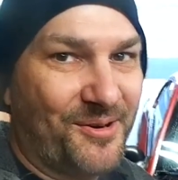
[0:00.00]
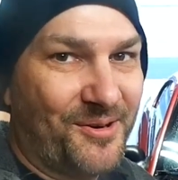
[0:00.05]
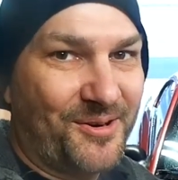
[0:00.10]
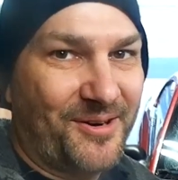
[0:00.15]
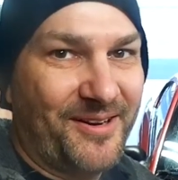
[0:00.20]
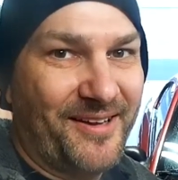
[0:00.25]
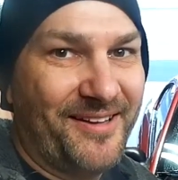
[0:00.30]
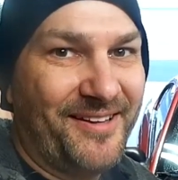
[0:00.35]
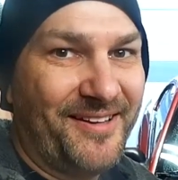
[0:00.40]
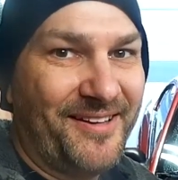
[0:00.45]
or
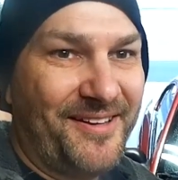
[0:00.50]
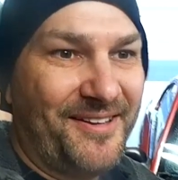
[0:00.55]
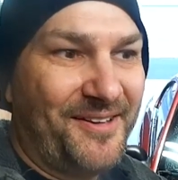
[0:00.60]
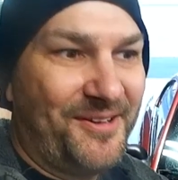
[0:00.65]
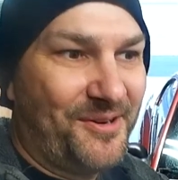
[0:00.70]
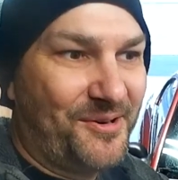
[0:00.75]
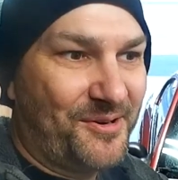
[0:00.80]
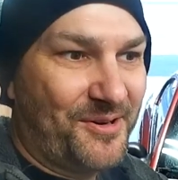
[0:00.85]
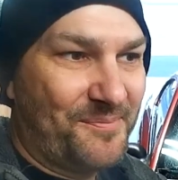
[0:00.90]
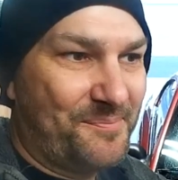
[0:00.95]
a
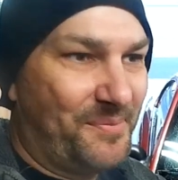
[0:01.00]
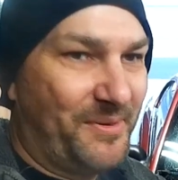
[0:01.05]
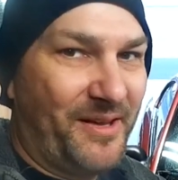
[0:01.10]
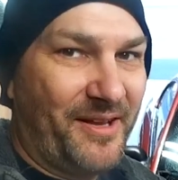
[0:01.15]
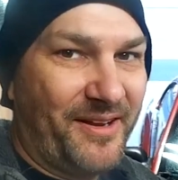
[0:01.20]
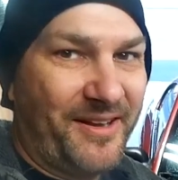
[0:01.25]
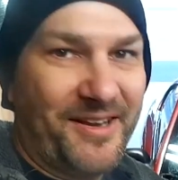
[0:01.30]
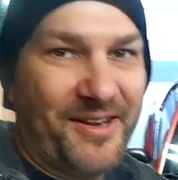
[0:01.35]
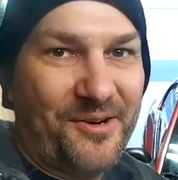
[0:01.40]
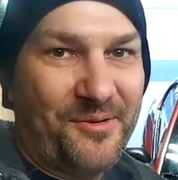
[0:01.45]
or a
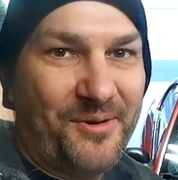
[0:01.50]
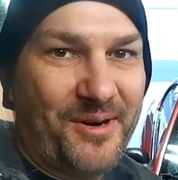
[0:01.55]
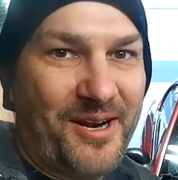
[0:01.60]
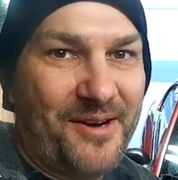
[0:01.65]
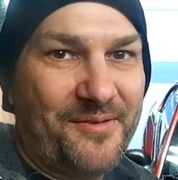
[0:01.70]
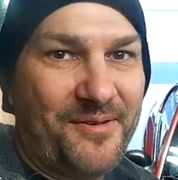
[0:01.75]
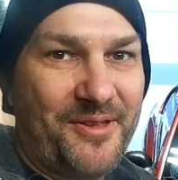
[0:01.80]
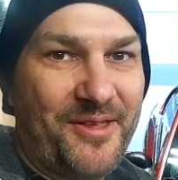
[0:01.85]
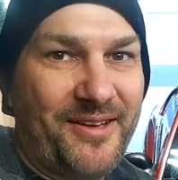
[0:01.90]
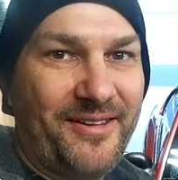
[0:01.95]
plug-in or
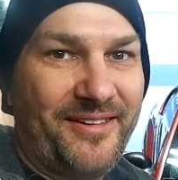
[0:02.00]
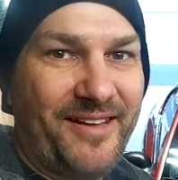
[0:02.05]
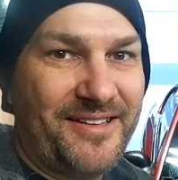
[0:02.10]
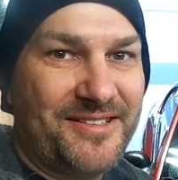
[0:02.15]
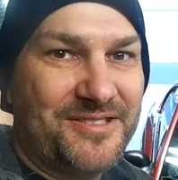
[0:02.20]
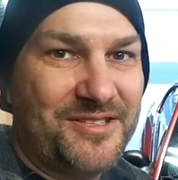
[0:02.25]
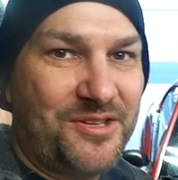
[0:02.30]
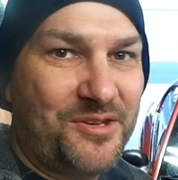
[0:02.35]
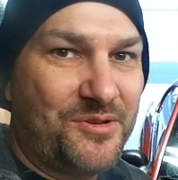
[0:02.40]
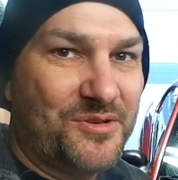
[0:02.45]
whatever that
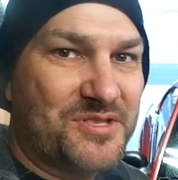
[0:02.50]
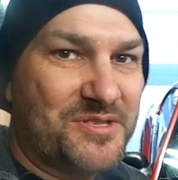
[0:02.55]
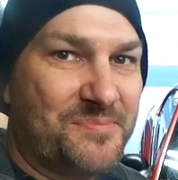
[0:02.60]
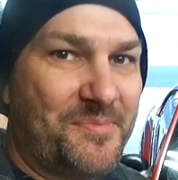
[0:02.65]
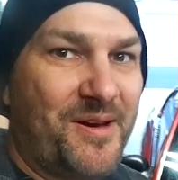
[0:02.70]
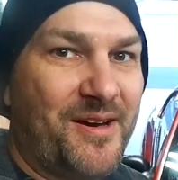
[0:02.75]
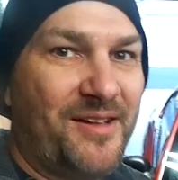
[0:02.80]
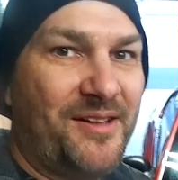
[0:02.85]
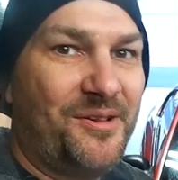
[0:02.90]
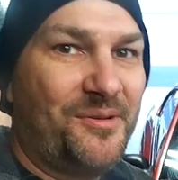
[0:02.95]
lets you
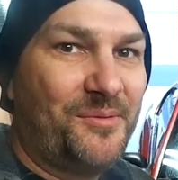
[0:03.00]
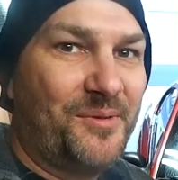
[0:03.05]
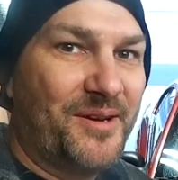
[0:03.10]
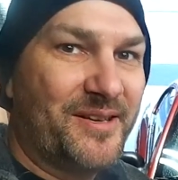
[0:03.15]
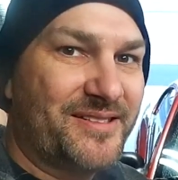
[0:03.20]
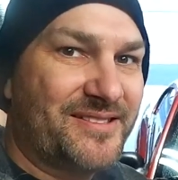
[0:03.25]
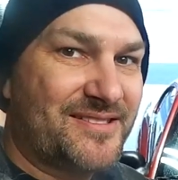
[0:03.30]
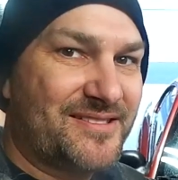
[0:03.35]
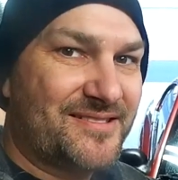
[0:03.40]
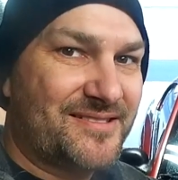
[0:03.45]
smell
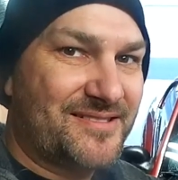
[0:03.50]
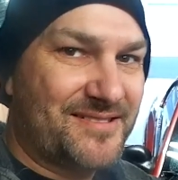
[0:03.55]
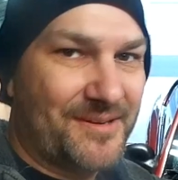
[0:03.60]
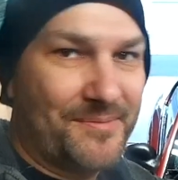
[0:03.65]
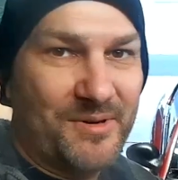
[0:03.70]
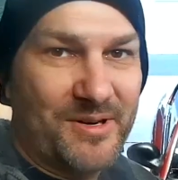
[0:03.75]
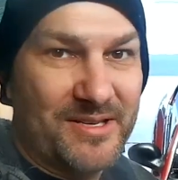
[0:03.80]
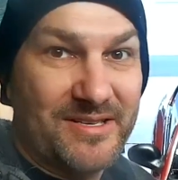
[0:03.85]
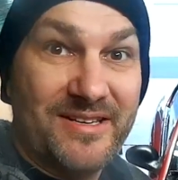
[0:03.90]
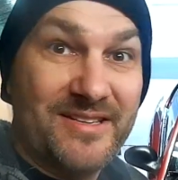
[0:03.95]
what
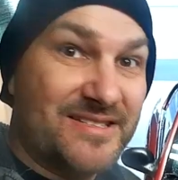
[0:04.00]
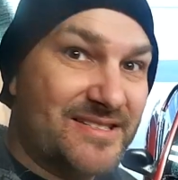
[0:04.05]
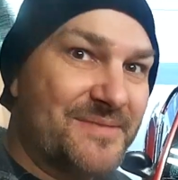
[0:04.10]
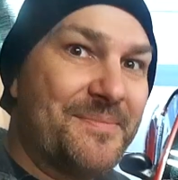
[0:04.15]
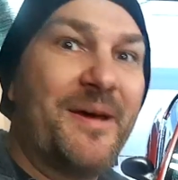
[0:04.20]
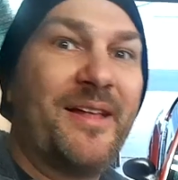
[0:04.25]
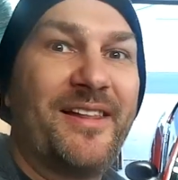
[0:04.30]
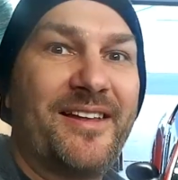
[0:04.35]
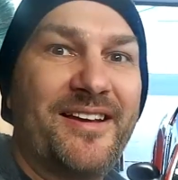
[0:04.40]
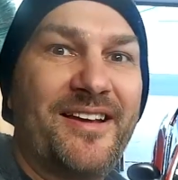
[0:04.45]
someone is
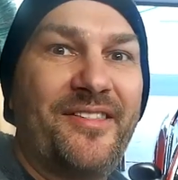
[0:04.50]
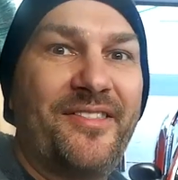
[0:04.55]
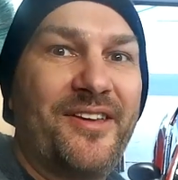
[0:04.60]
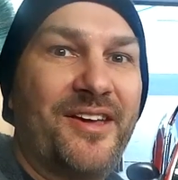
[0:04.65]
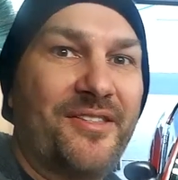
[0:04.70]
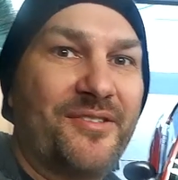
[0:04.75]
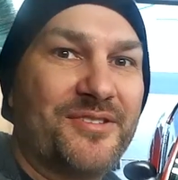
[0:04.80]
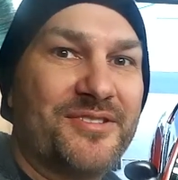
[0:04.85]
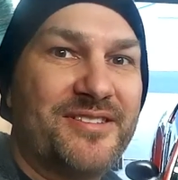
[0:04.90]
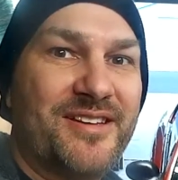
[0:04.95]
smelling on the
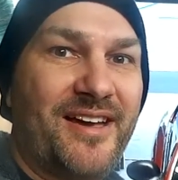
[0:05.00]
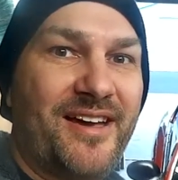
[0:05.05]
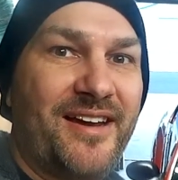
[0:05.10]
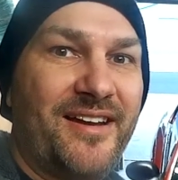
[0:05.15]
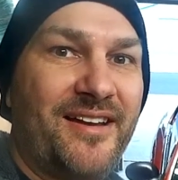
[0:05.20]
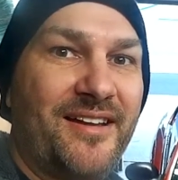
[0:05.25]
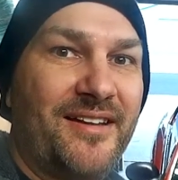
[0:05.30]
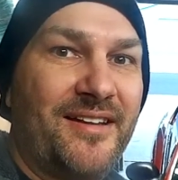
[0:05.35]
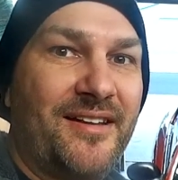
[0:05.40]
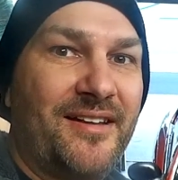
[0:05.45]
other
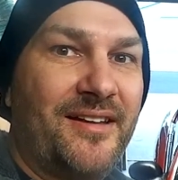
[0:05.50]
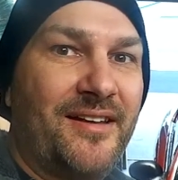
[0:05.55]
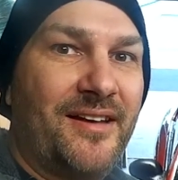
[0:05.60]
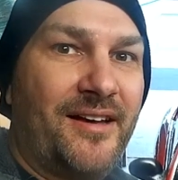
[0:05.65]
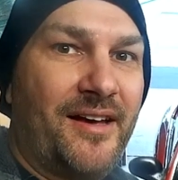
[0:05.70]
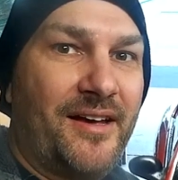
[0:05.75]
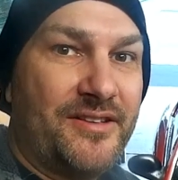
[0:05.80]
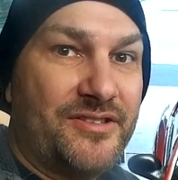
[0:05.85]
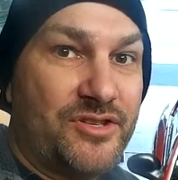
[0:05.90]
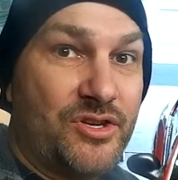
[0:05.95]
side.
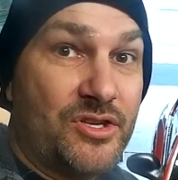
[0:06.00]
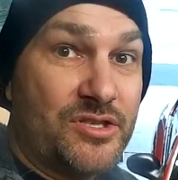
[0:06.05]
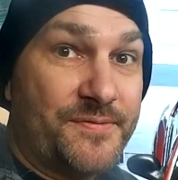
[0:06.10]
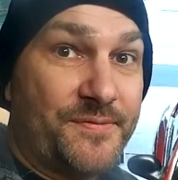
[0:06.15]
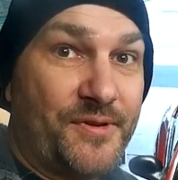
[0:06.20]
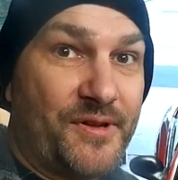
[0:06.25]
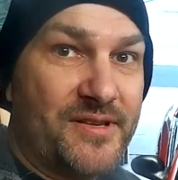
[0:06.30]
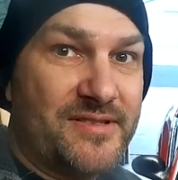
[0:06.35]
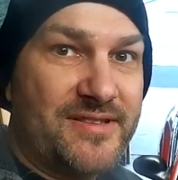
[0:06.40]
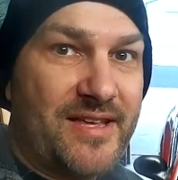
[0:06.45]
Uh, as
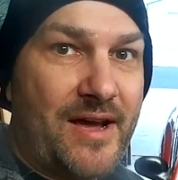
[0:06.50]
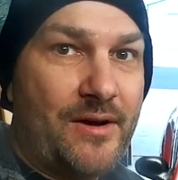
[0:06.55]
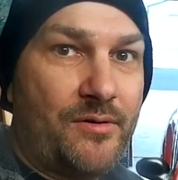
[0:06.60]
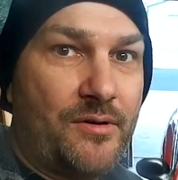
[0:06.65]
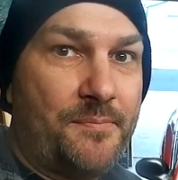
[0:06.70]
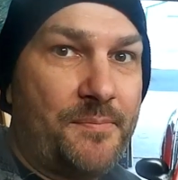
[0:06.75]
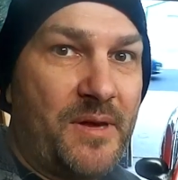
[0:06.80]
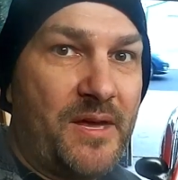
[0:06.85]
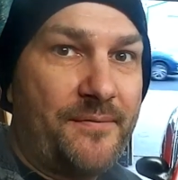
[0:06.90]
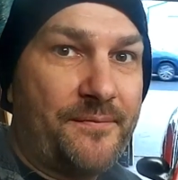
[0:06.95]
useful as that
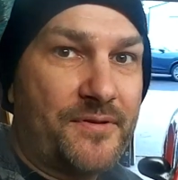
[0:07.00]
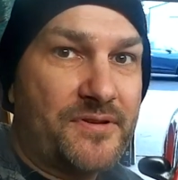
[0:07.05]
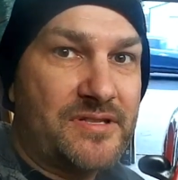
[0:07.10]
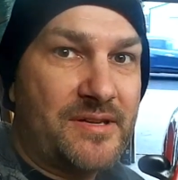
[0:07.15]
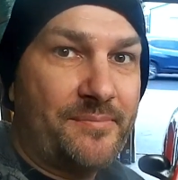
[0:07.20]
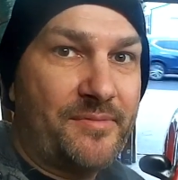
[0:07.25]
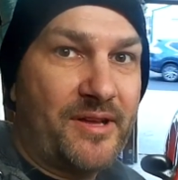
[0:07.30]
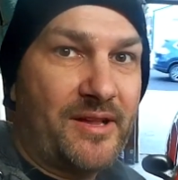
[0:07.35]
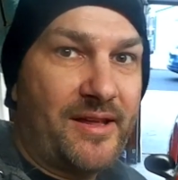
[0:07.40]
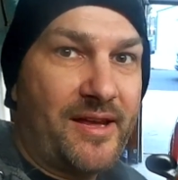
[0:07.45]
would be for
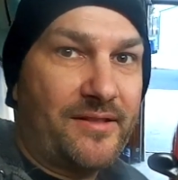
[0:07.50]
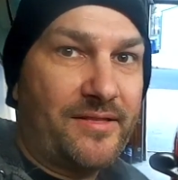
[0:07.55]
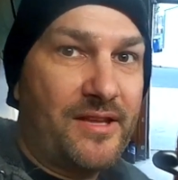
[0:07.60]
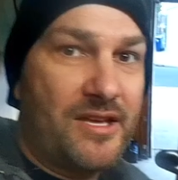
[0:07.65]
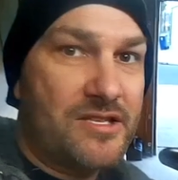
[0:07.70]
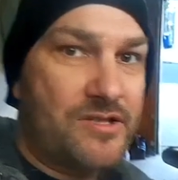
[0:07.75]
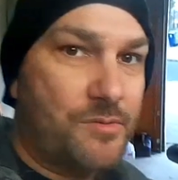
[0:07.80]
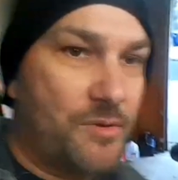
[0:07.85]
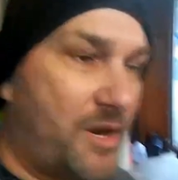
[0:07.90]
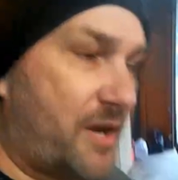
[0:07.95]
something like
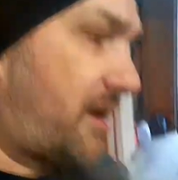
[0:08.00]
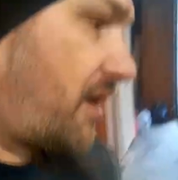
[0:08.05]
this, where I